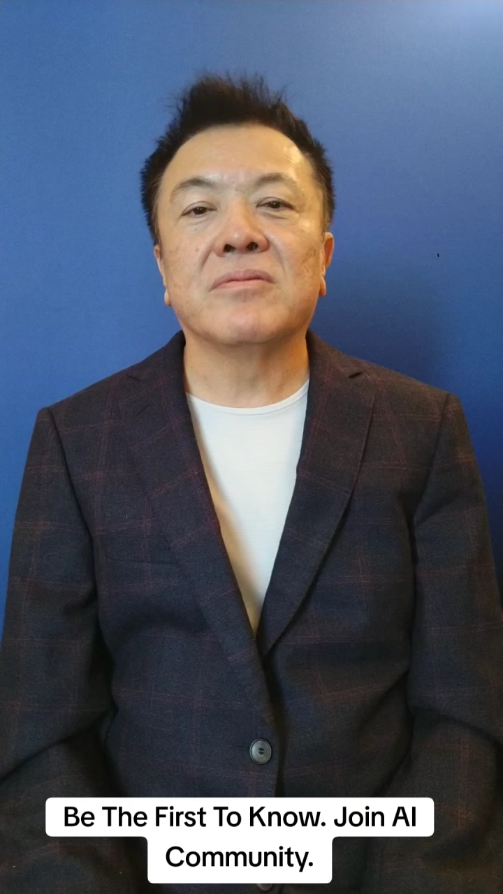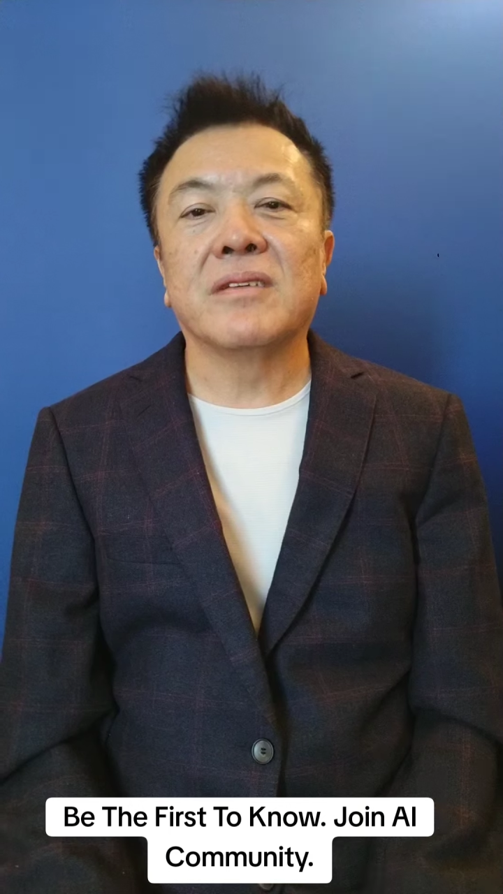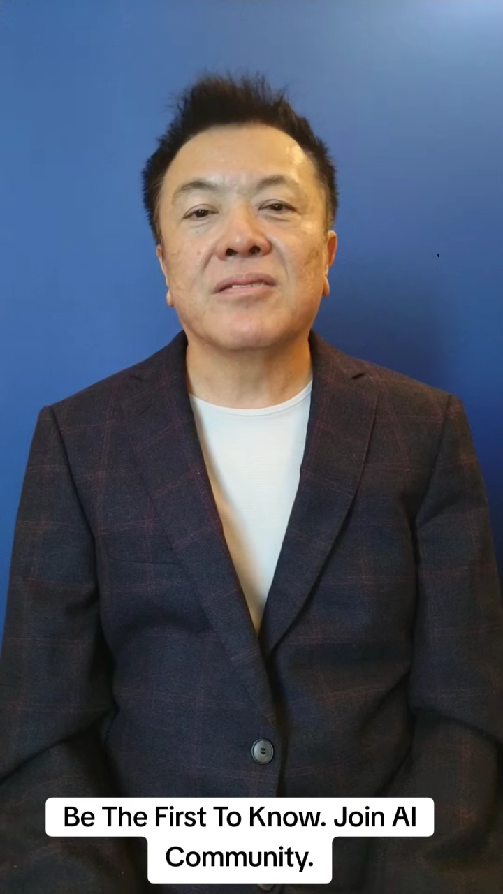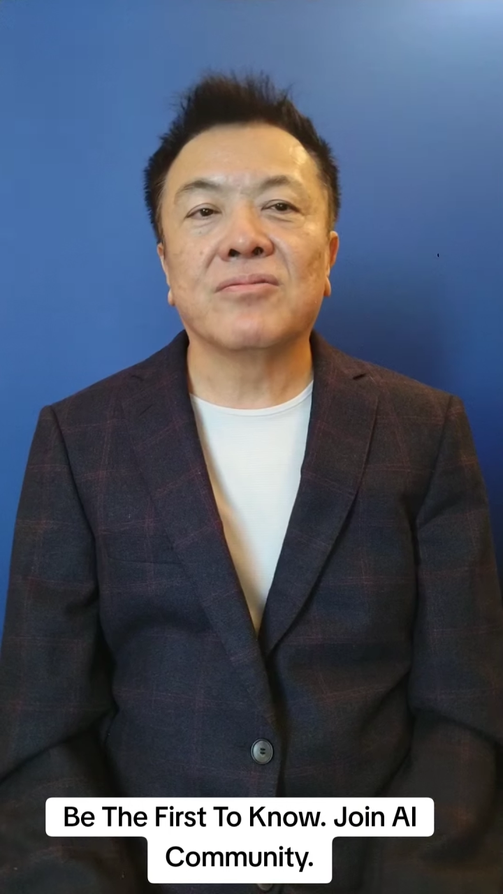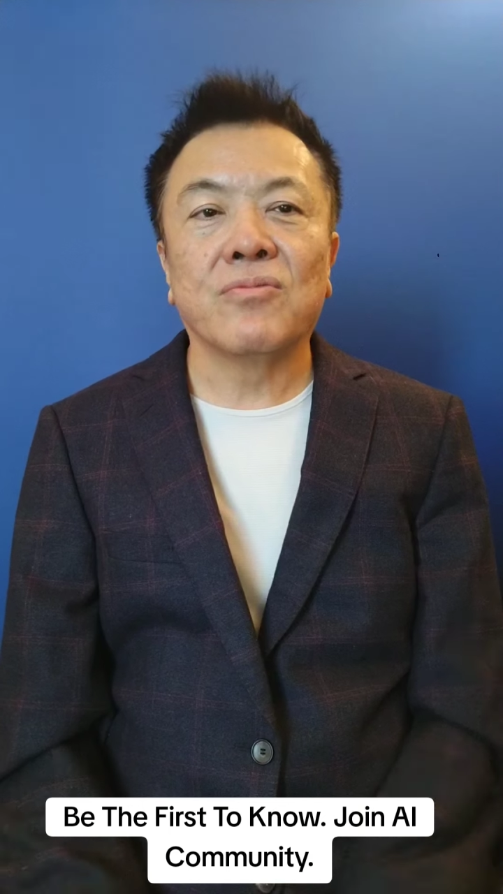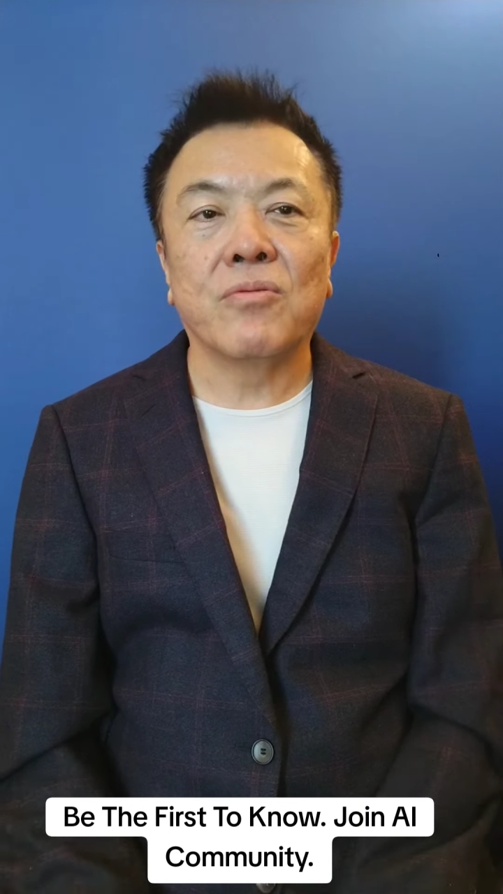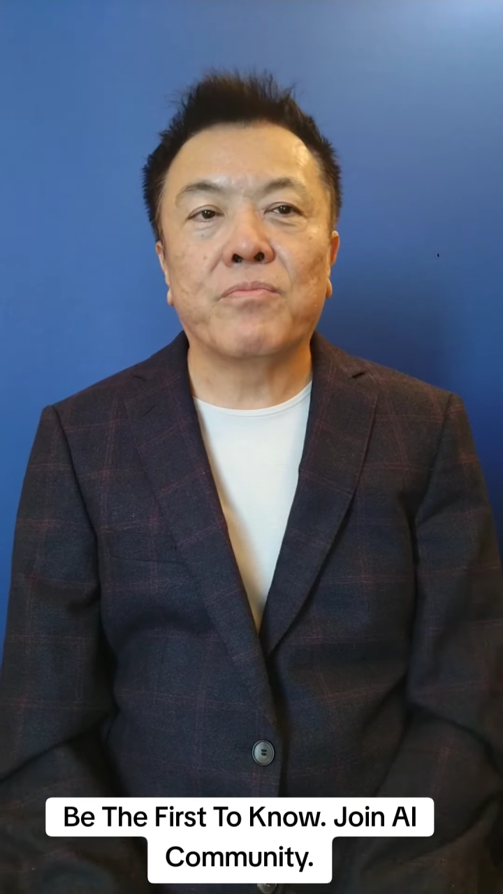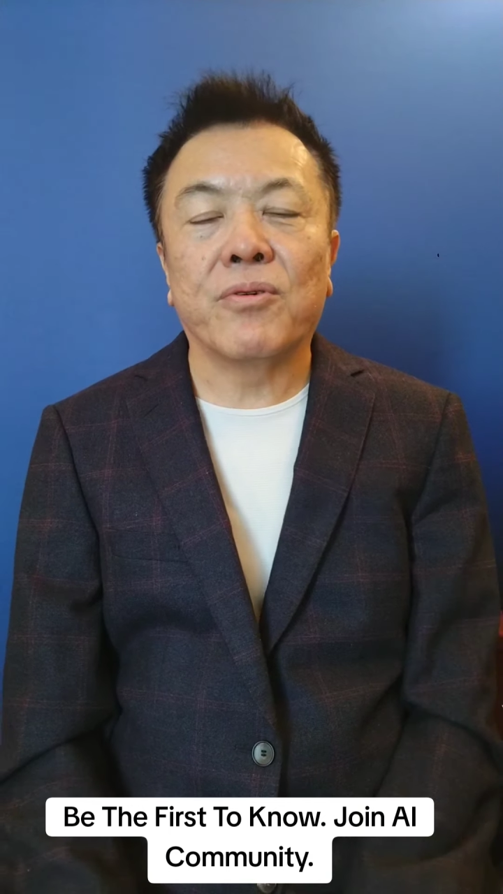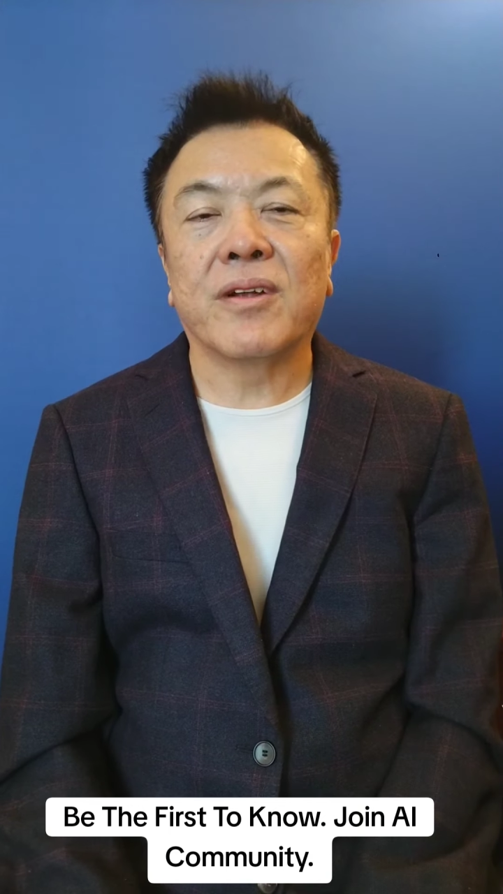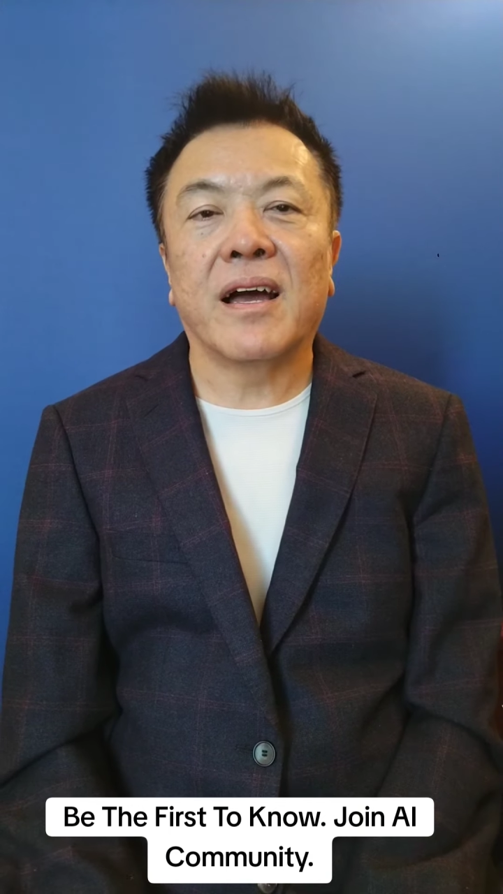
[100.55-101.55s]
There's no
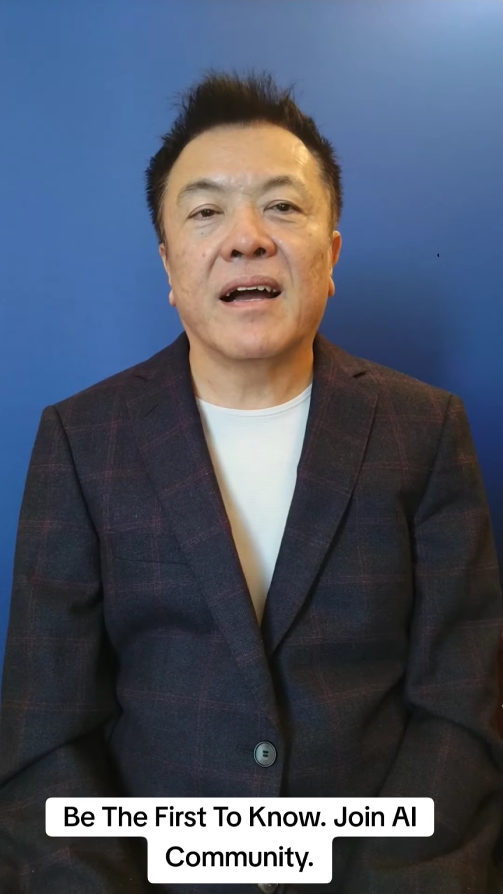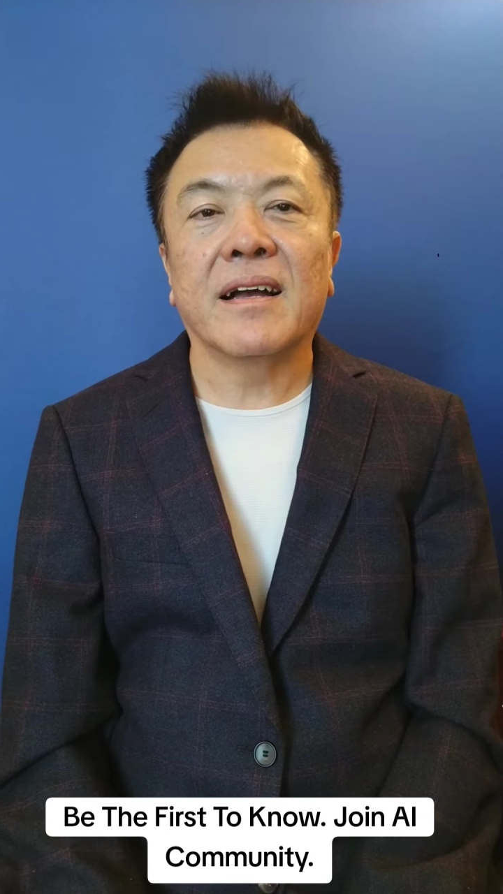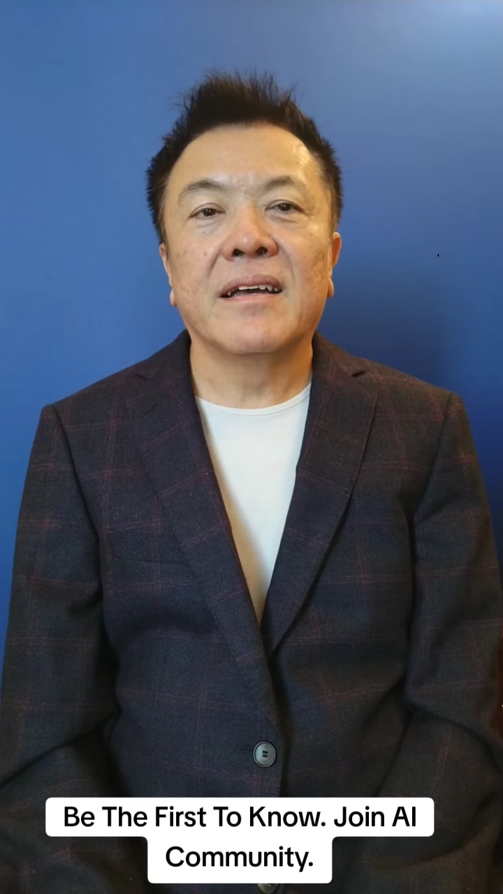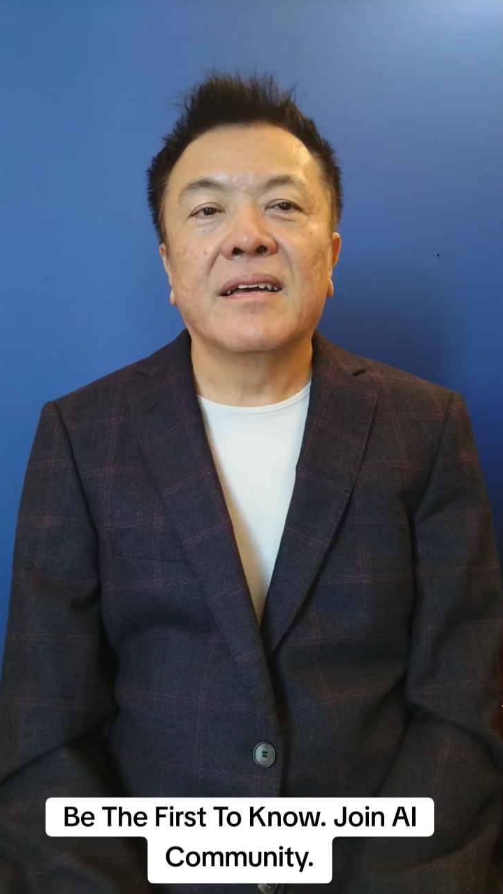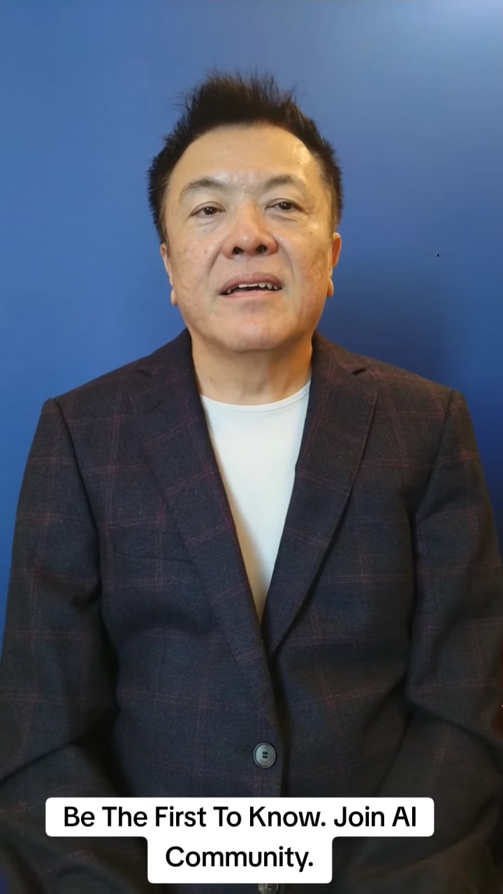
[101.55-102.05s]
product